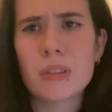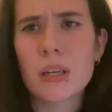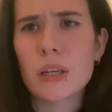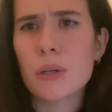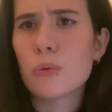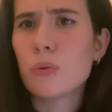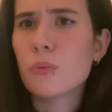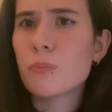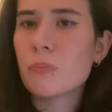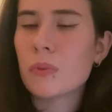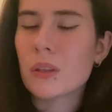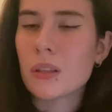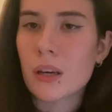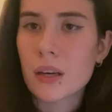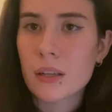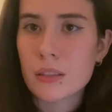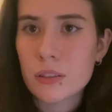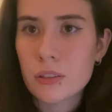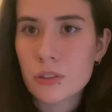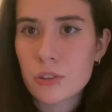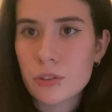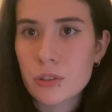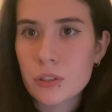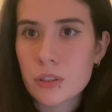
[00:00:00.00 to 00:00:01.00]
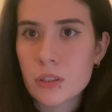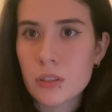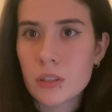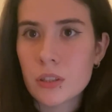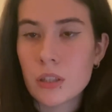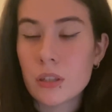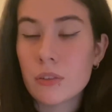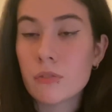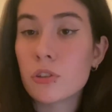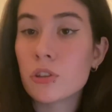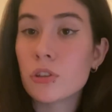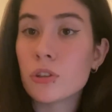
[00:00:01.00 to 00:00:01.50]
it wouldn't be that interesting.
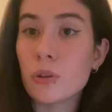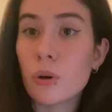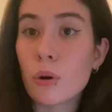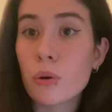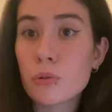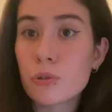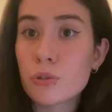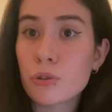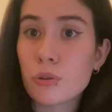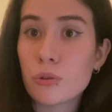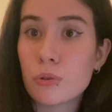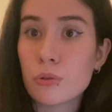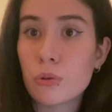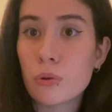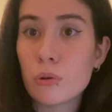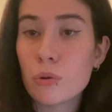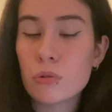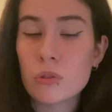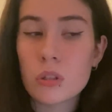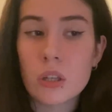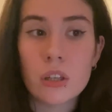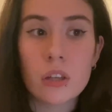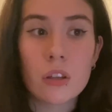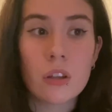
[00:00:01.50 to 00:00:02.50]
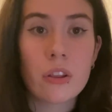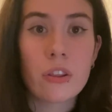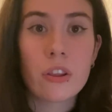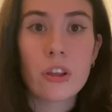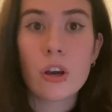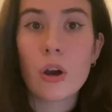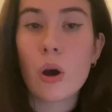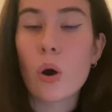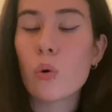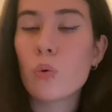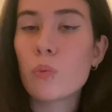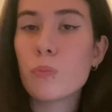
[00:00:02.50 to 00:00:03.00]
Even Gojo, who's like the
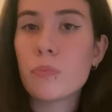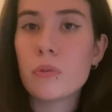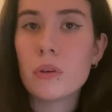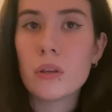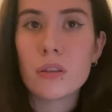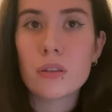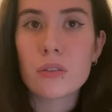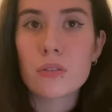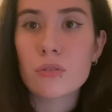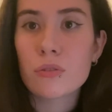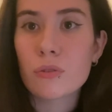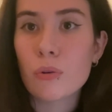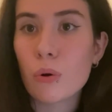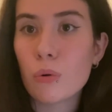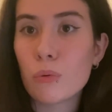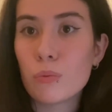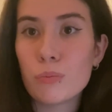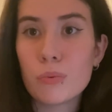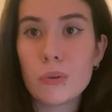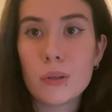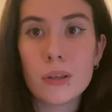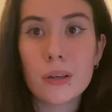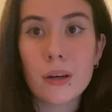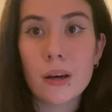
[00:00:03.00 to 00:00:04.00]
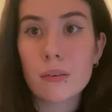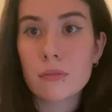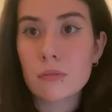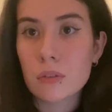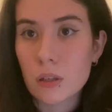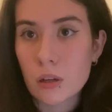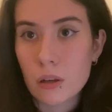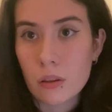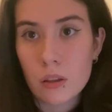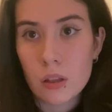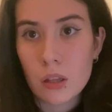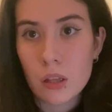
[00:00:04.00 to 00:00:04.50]
OPest OP
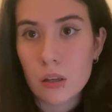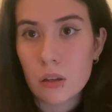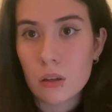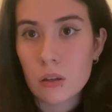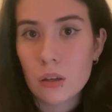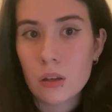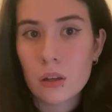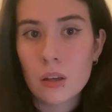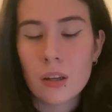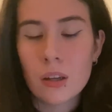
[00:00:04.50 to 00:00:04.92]
ever, I think.